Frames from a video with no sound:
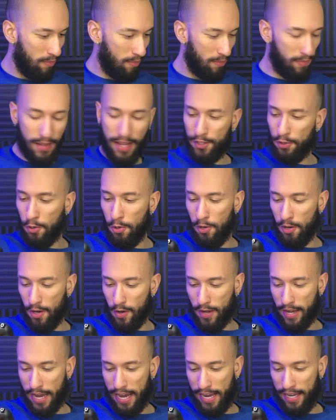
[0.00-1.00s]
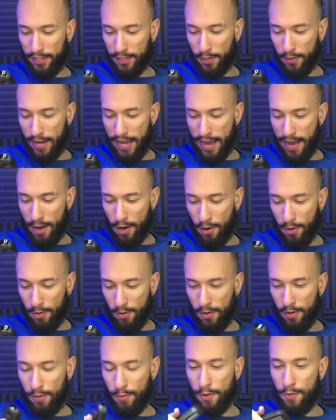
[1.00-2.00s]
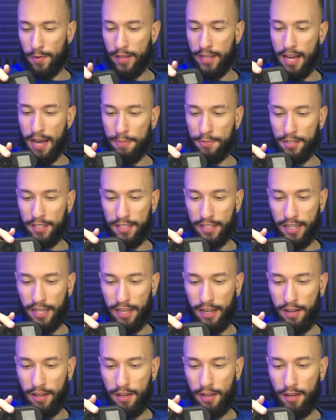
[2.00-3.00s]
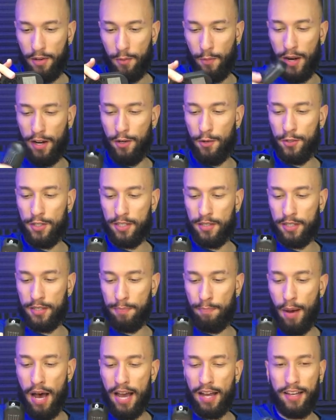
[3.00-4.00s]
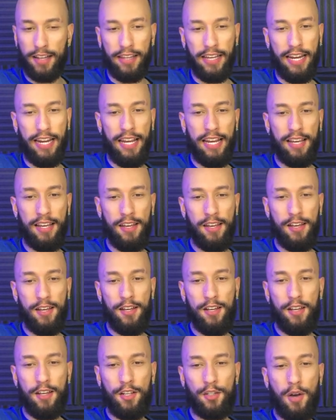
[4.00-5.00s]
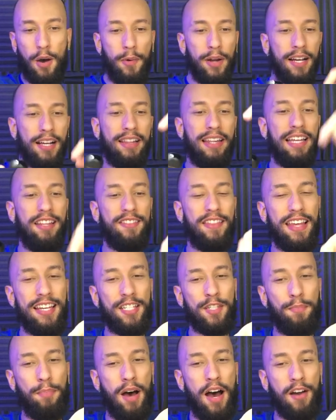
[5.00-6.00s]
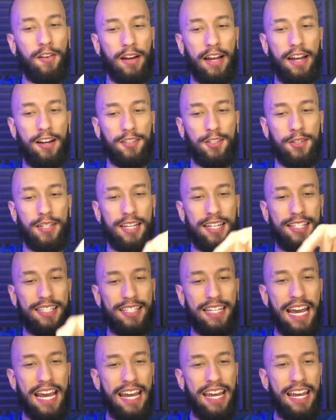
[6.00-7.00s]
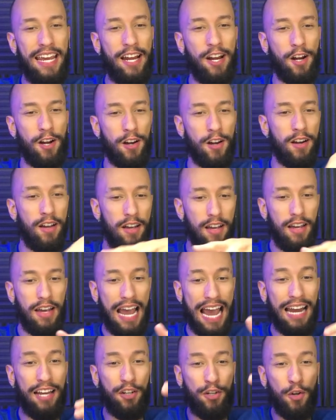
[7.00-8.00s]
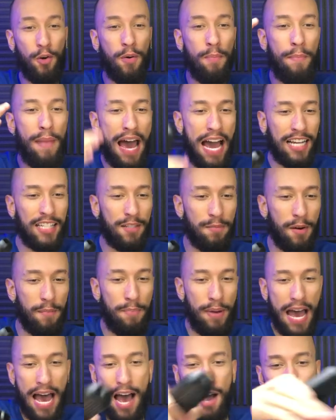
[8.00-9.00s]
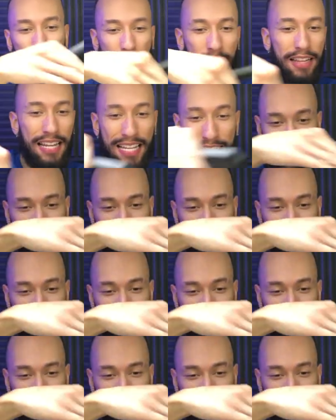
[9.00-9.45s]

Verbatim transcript: That's cool, okay, so now, what were the options again? We can do spot cleaning. So I wanna clean this spot right here, so it's gonna stay here and do a maximum power in this